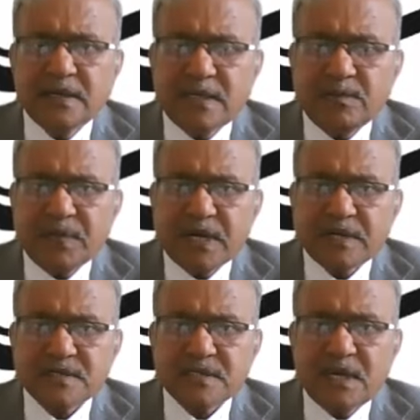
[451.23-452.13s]
the
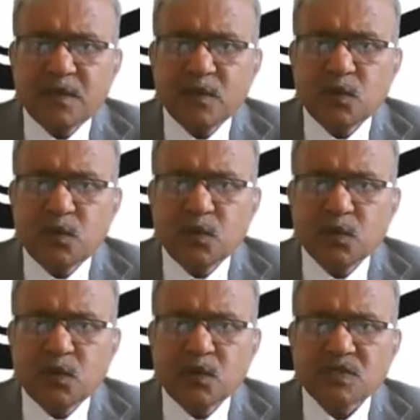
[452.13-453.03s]
person who
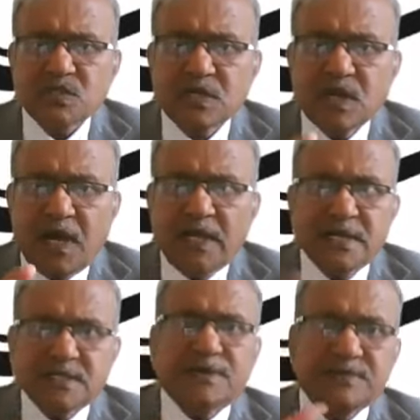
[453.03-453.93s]
knows
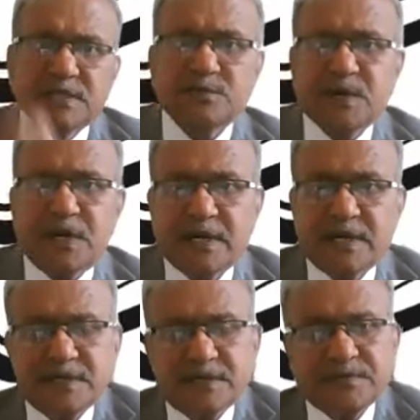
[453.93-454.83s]
knowledge of this
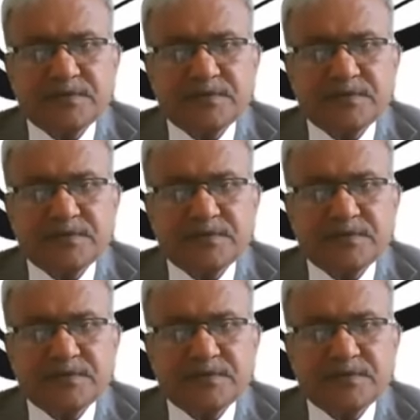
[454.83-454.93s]
product.